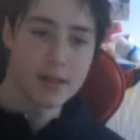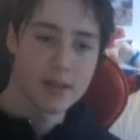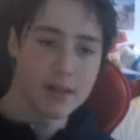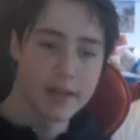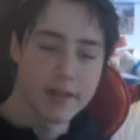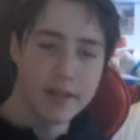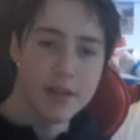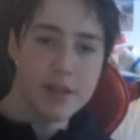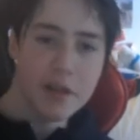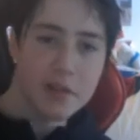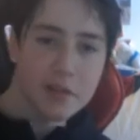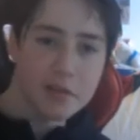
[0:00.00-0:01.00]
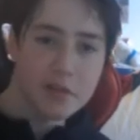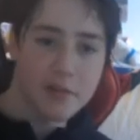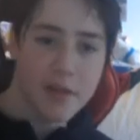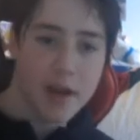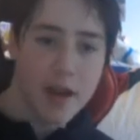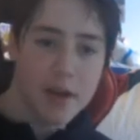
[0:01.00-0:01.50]
Another
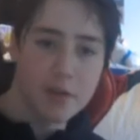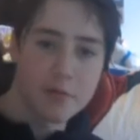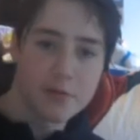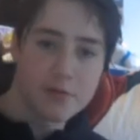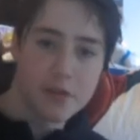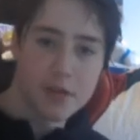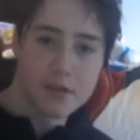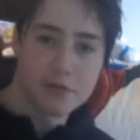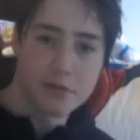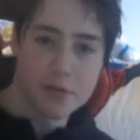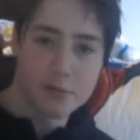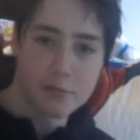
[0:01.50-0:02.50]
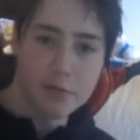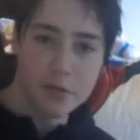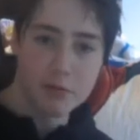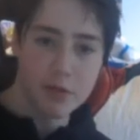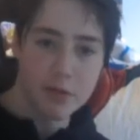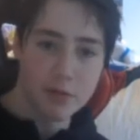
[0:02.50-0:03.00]
factor which led towards World
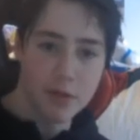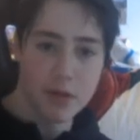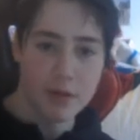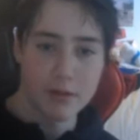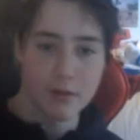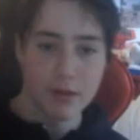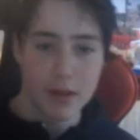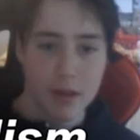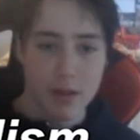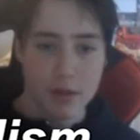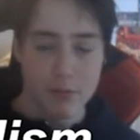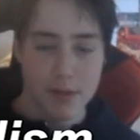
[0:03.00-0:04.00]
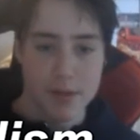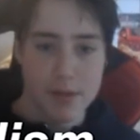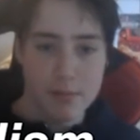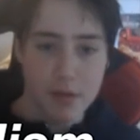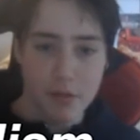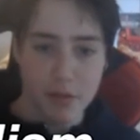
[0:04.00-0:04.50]
War I was
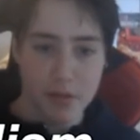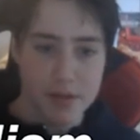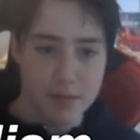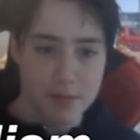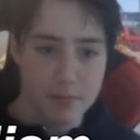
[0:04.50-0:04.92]
imperialism.